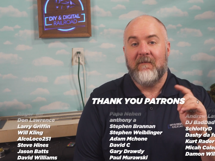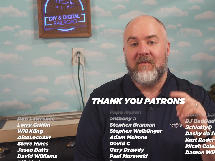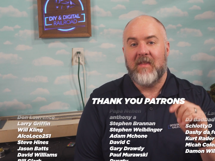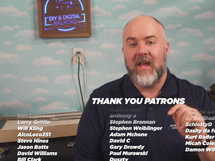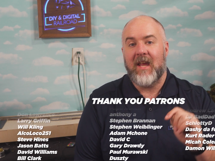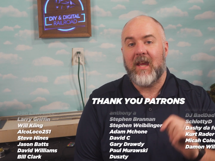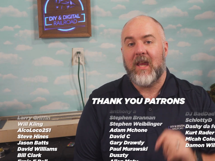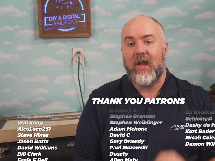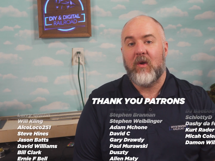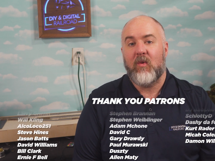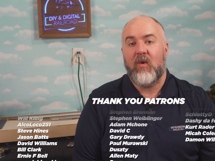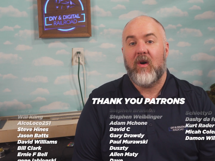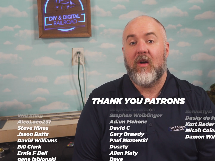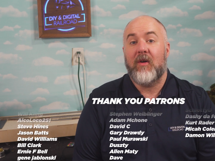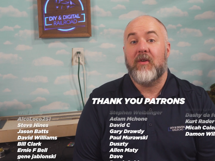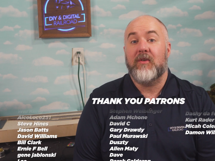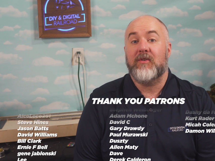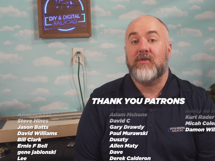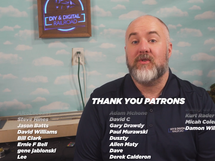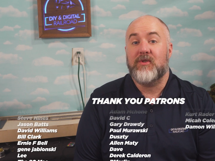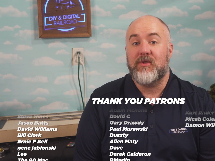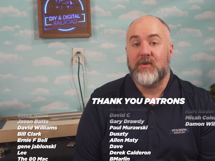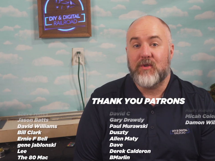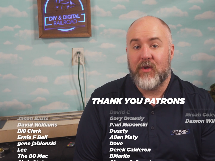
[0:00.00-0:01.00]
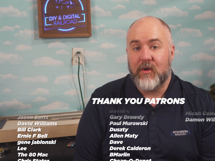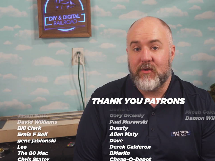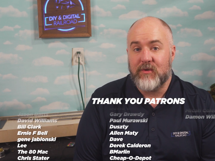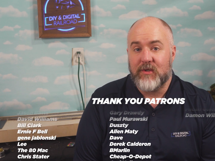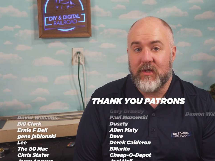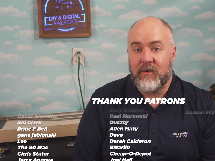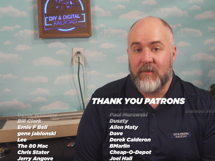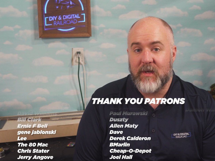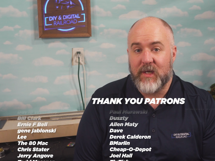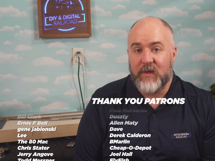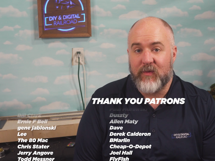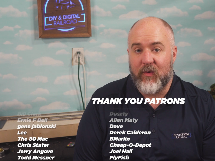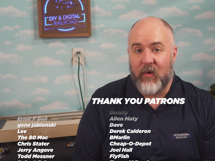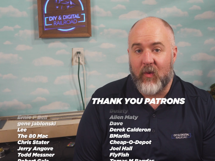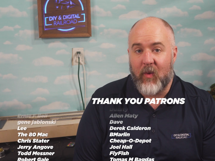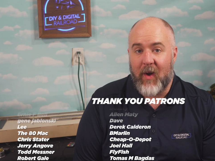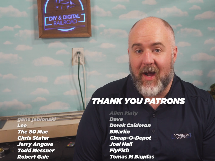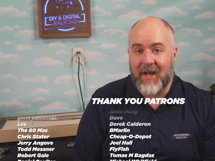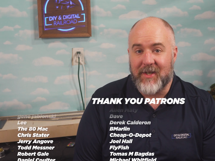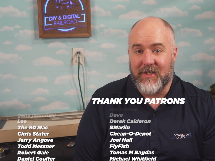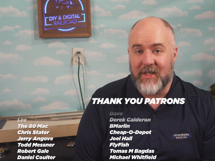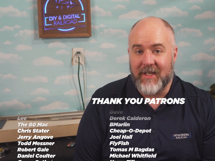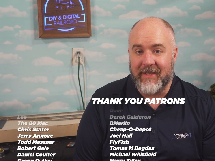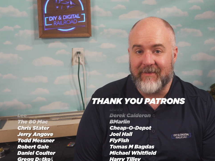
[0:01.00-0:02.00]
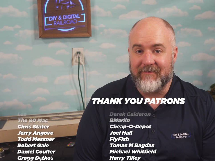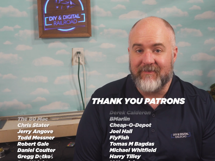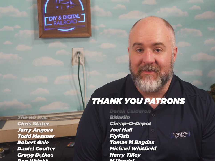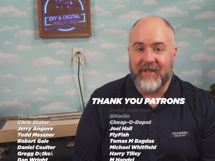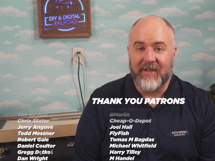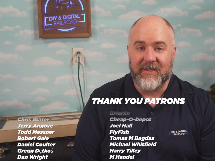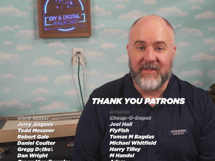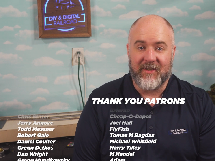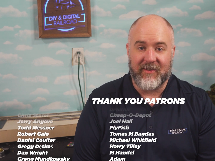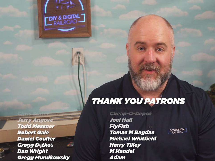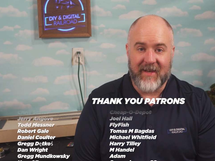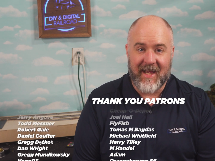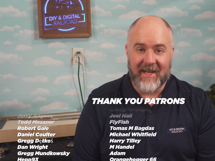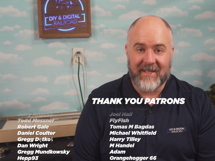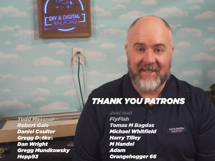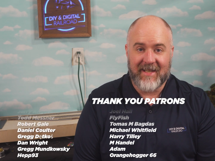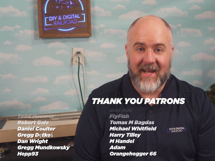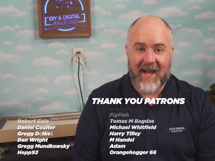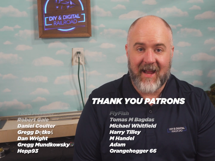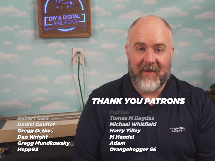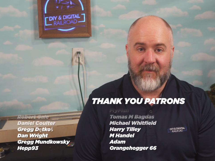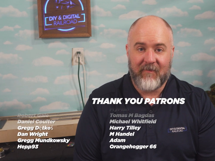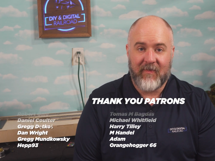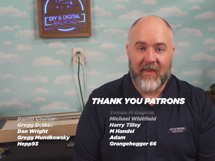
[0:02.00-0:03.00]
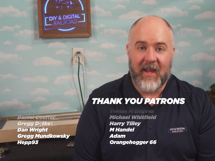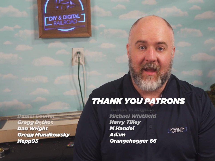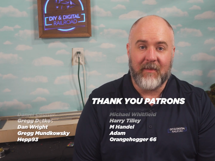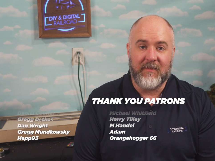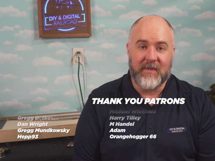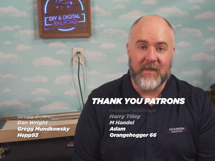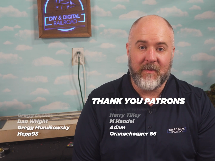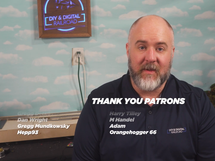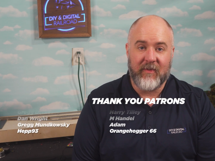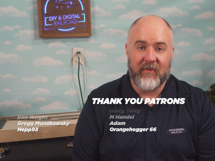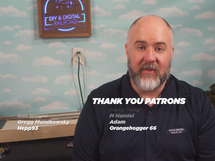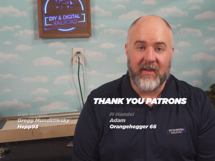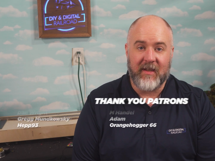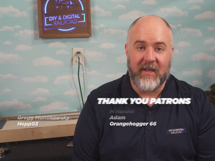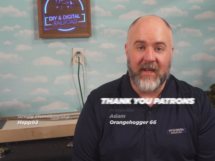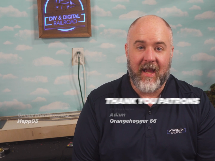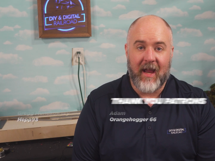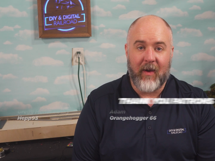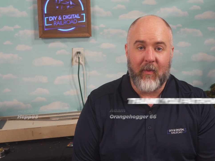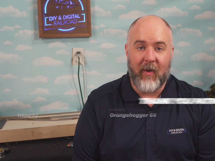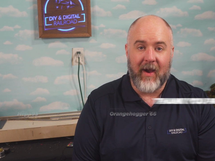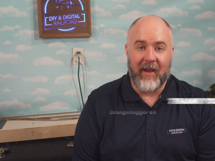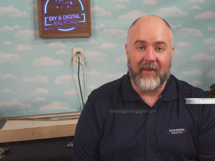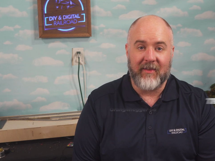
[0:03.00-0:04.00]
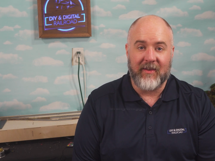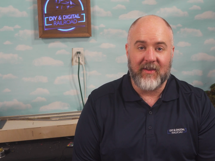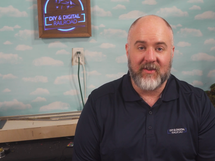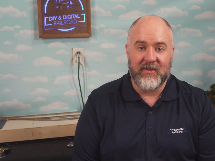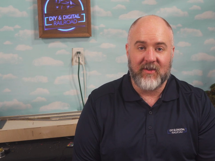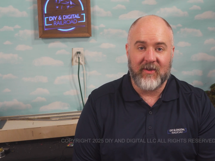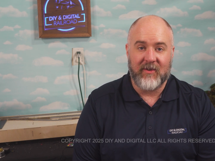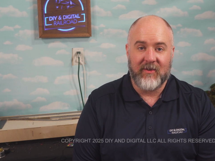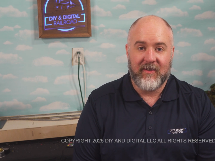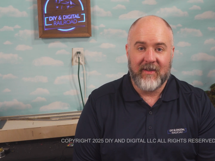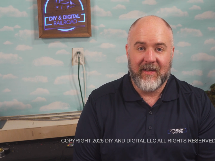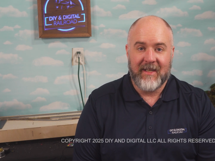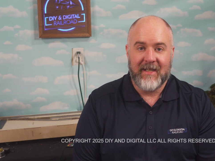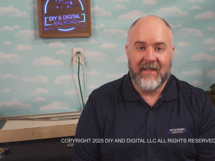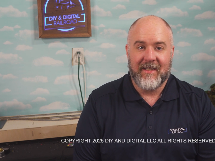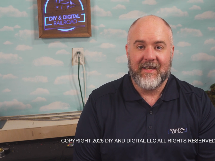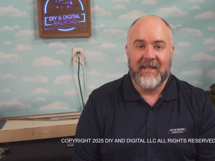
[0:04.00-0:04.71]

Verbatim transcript: Thank you all so much for watching. Until next time, I'm Jimmy from the DIY and Digital.